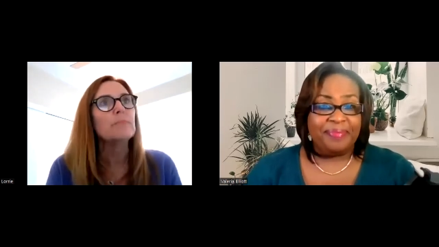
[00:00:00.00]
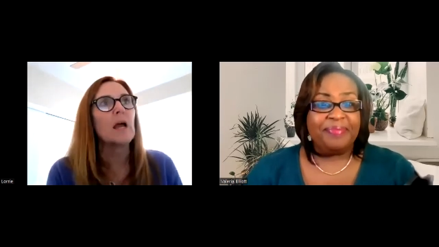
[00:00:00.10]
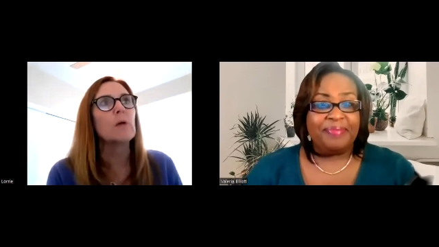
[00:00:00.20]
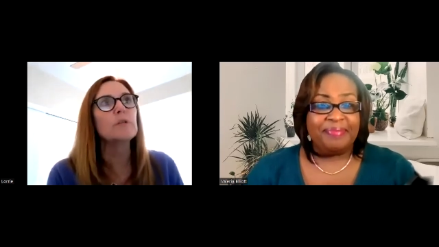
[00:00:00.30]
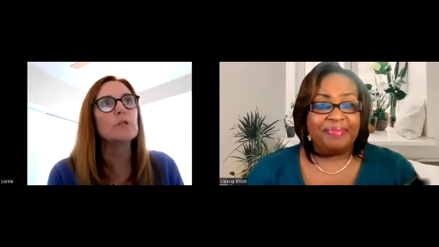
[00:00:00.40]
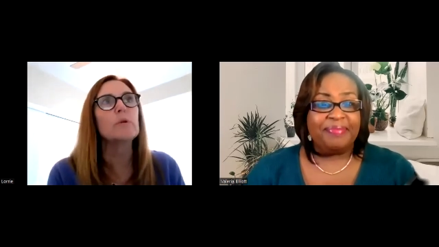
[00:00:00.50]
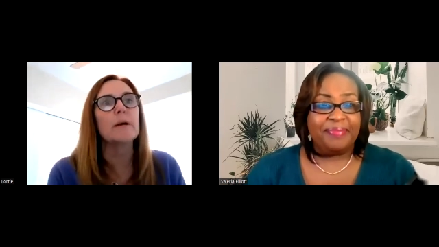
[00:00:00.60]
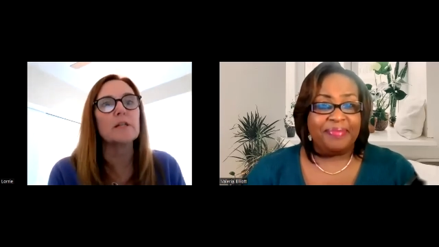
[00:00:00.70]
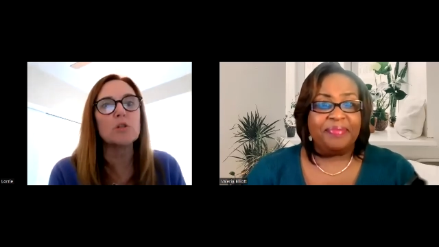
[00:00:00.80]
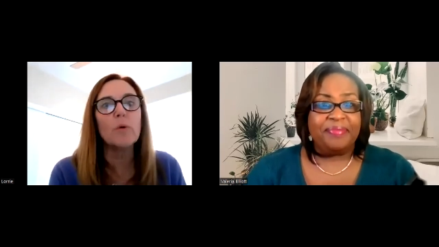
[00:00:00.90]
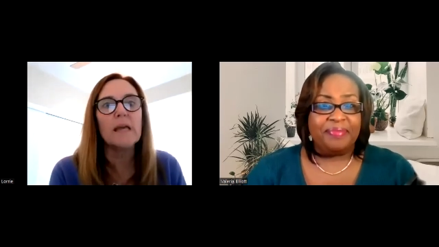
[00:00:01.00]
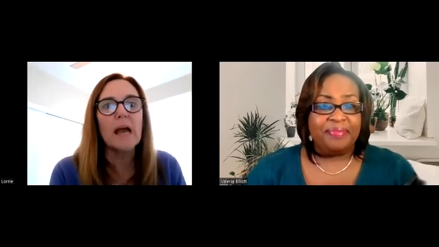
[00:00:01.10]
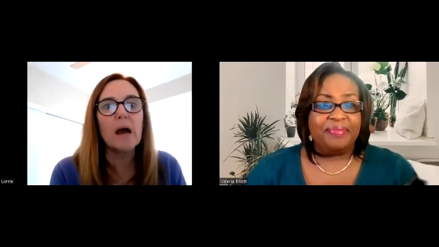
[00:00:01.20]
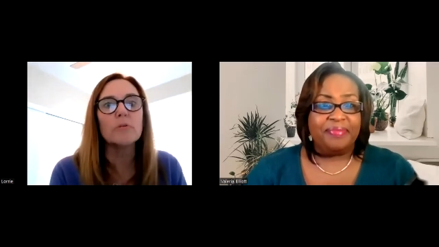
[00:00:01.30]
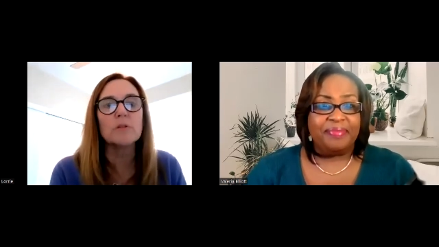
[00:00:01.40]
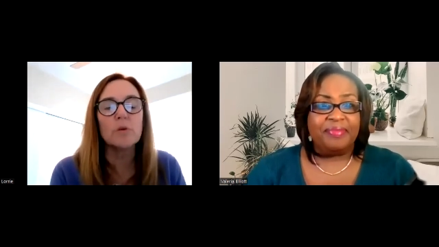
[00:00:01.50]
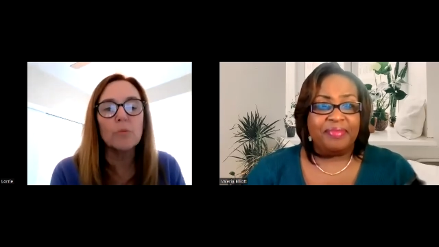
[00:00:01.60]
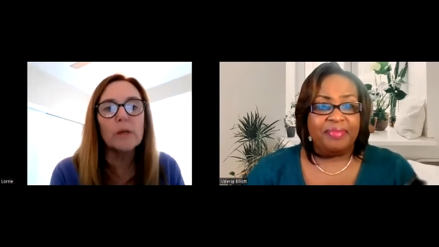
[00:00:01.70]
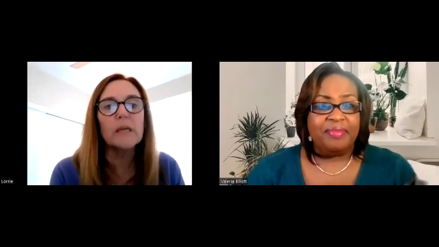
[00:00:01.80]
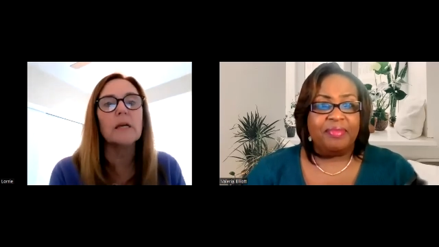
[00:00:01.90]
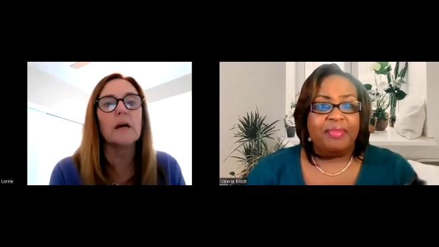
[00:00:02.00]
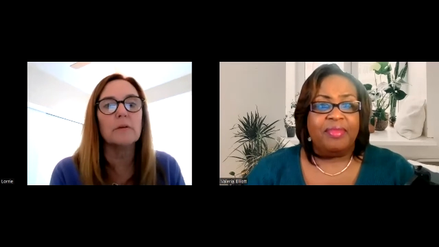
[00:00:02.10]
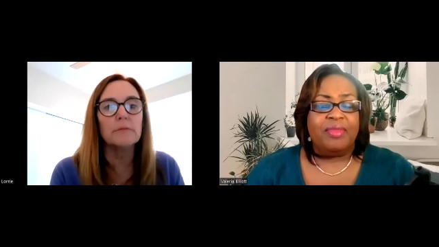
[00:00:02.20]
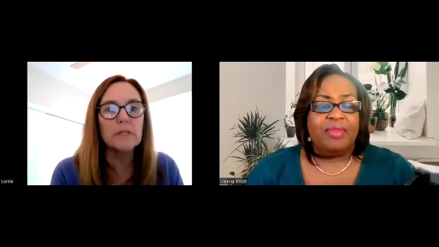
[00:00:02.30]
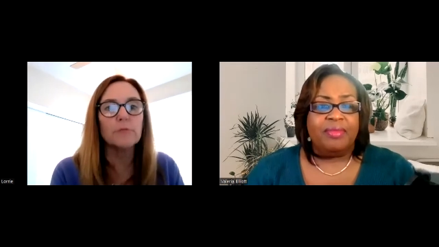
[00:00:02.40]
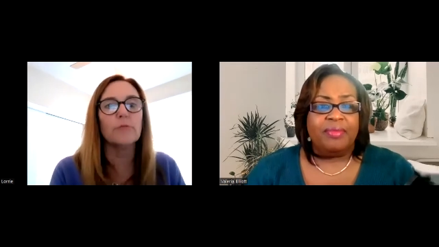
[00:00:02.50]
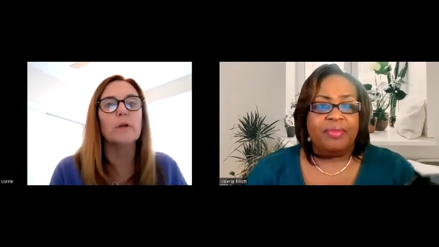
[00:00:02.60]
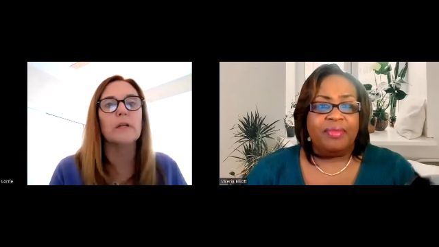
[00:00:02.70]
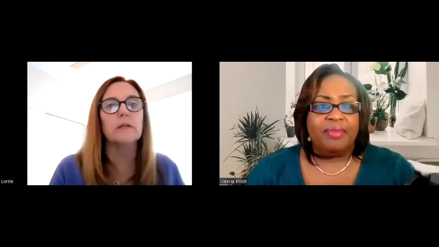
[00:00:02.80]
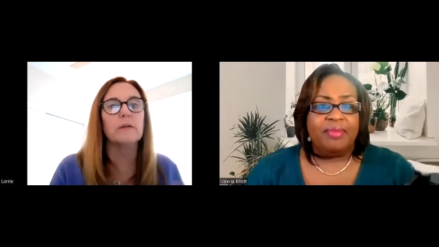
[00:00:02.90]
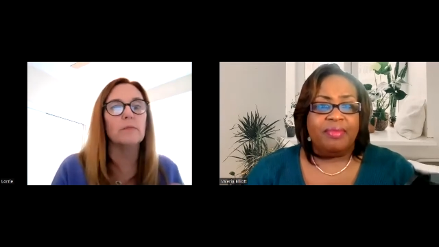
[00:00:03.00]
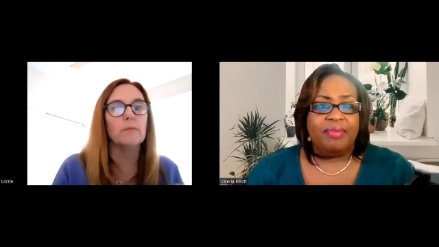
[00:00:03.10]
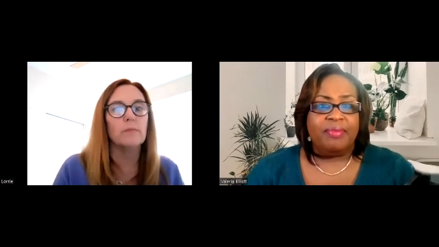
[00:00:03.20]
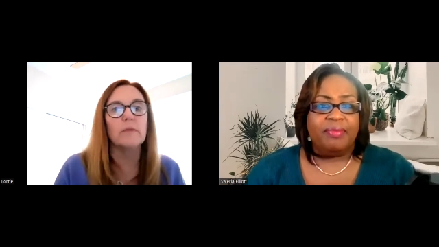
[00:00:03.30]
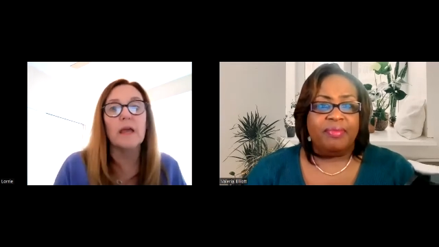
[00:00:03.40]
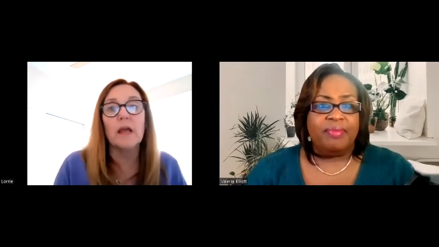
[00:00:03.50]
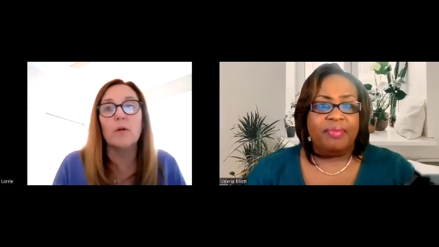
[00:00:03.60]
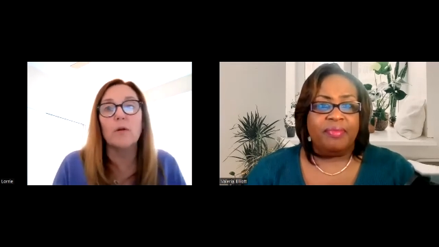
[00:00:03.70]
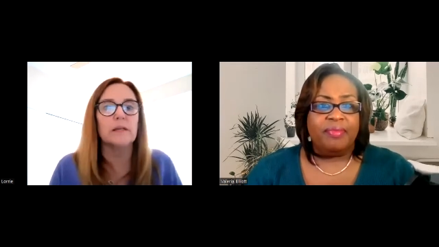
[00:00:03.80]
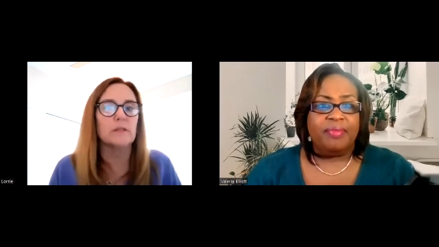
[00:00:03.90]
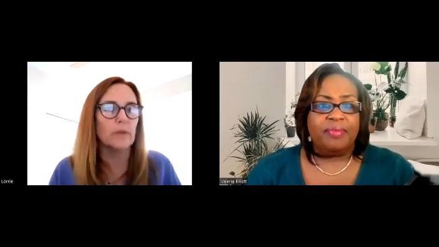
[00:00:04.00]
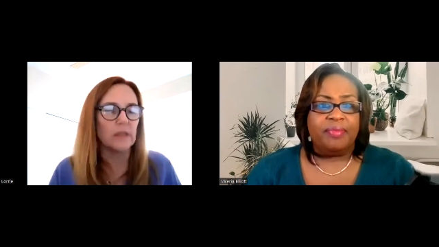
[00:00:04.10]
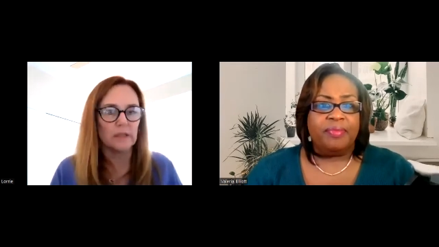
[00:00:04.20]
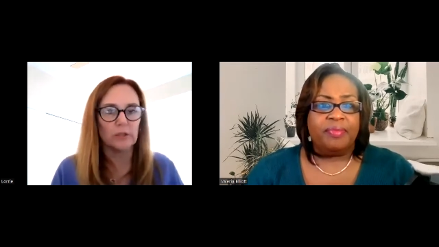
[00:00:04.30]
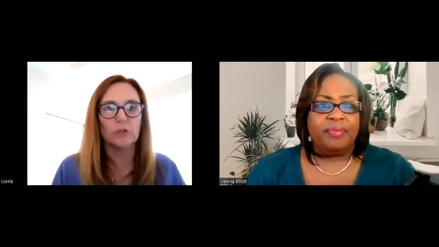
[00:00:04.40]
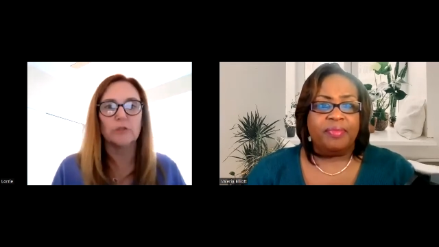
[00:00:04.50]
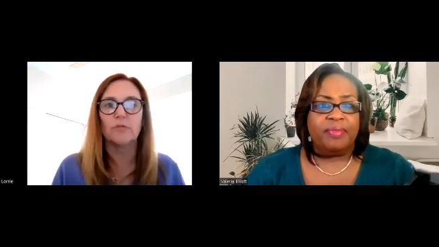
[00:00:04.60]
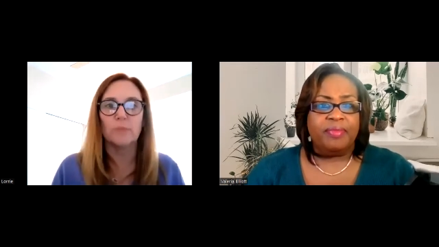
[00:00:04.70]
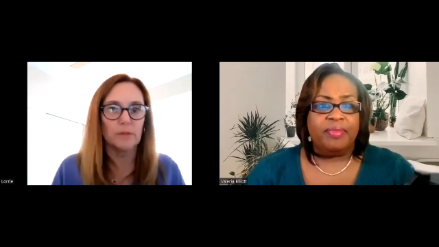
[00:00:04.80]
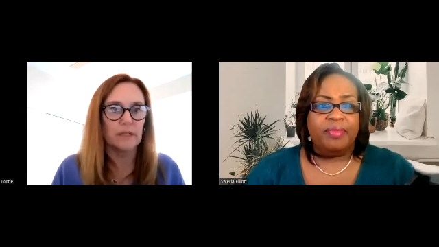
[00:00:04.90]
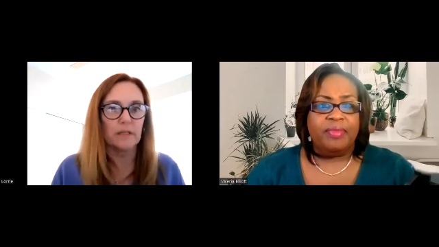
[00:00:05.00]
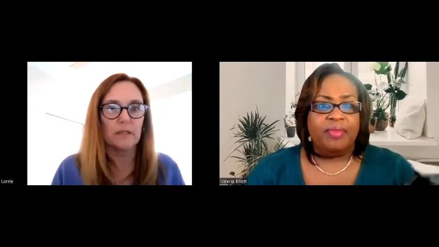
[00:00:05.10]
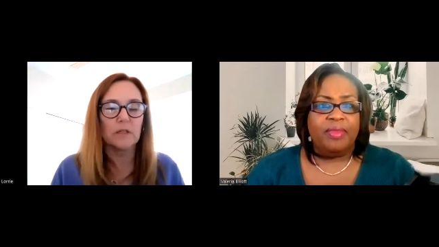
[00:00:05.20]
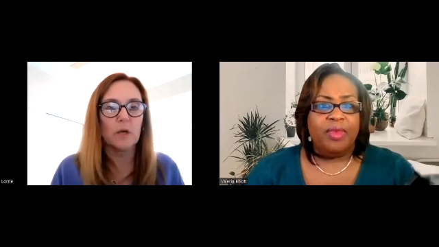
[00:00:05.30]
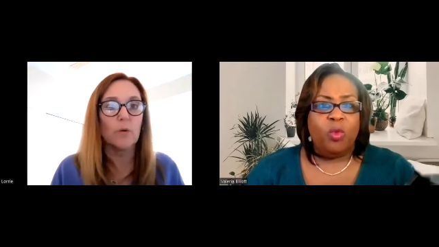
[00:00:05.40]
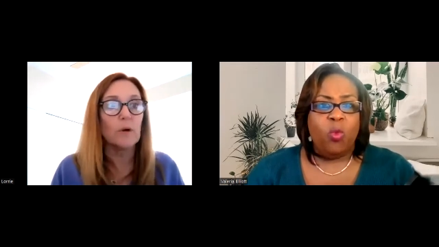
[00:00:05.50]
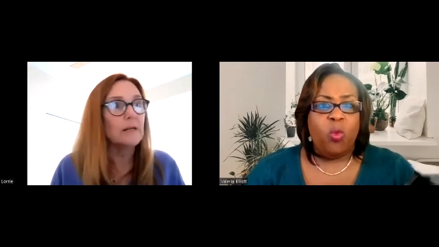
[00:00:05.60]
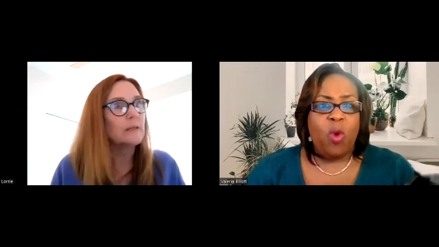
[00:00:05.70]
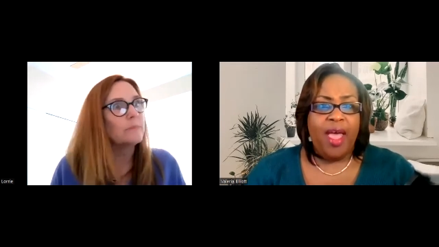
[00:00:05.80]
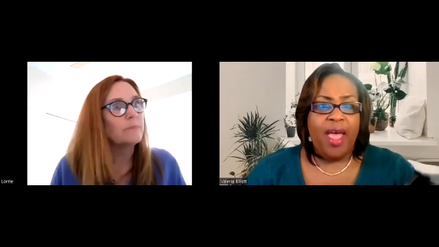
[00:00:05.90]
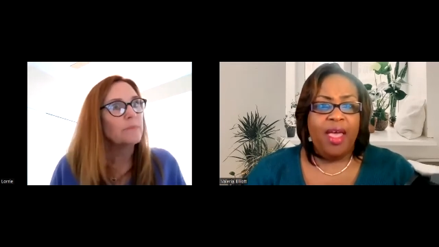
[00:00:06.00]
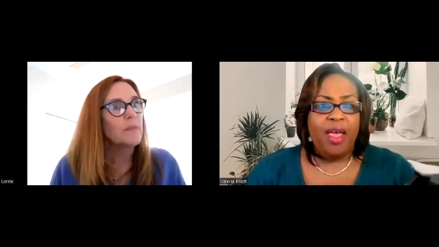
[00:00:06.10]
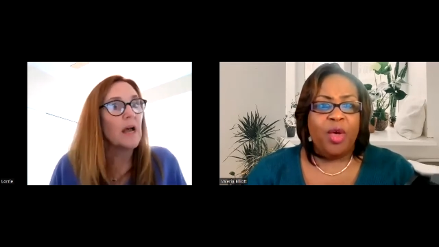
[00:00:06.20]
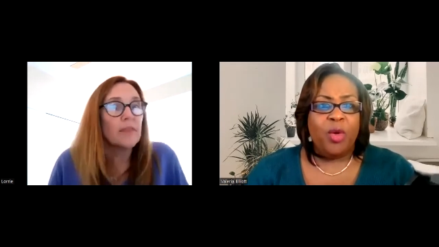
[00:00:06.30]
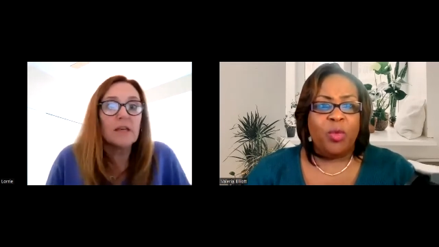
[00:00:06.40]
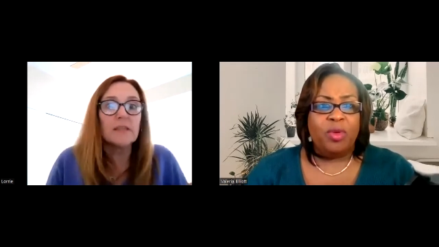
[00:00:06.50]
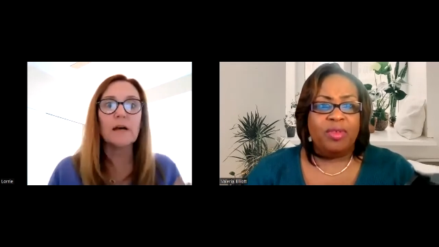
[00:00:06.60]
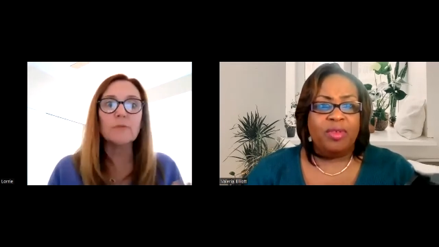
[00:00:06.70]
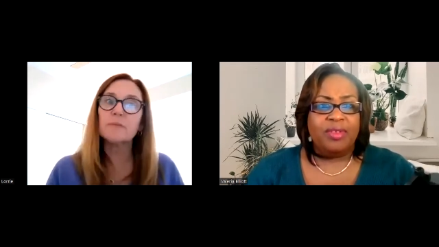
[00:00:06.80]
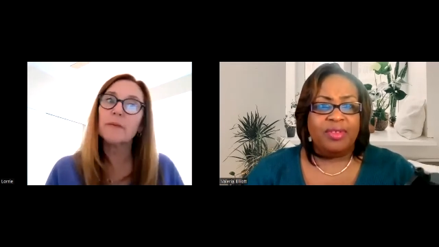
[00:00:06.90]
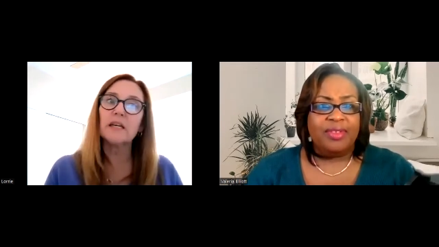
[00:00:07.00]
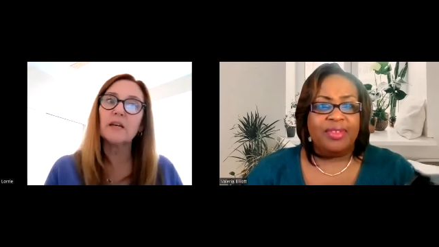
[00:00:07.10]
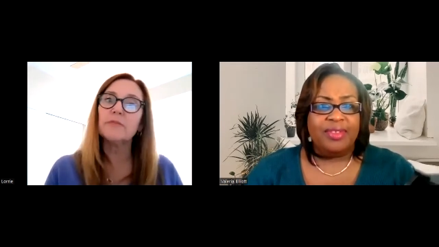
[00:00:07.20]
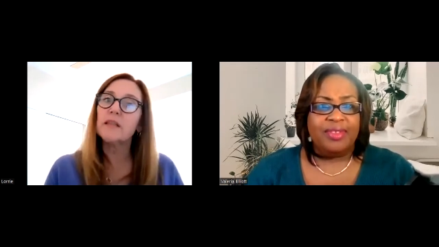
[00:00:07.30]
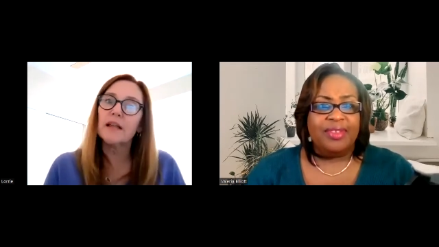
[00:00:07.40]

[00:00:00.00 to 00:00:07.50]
Speaker 1: i was doing about 20 hours a week of different areas within the church of music so i thought that was my gift and